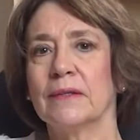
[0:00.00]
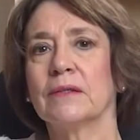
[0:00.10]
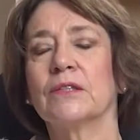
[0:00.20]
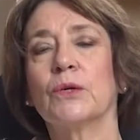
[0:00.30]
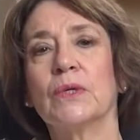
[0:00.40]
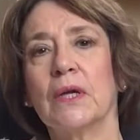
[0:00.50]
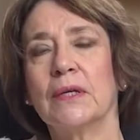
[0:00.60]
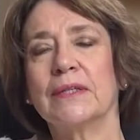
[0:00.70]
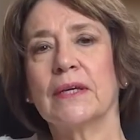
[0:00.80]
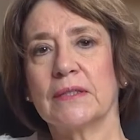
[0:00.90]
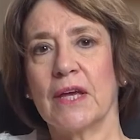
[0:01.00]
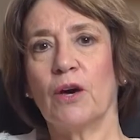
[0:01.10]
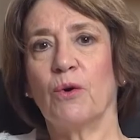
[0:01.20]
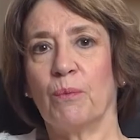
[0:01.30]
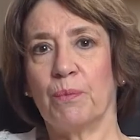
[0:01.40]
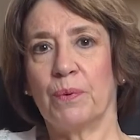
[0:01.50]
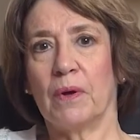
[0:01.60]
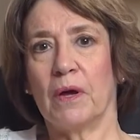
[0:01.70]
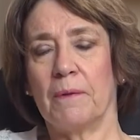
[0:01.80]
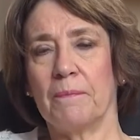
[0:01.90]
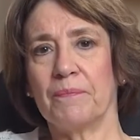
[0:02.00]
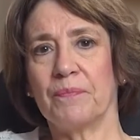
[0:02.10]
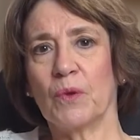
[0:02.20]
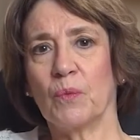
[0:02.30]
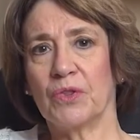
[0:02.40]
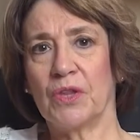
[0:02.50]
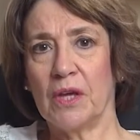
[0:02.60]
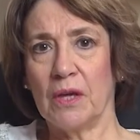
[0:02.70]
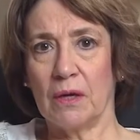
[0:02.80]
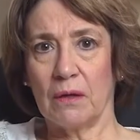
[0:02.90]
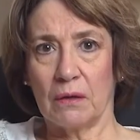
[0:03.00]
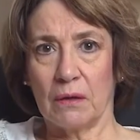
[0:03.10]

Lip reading: So it does help with the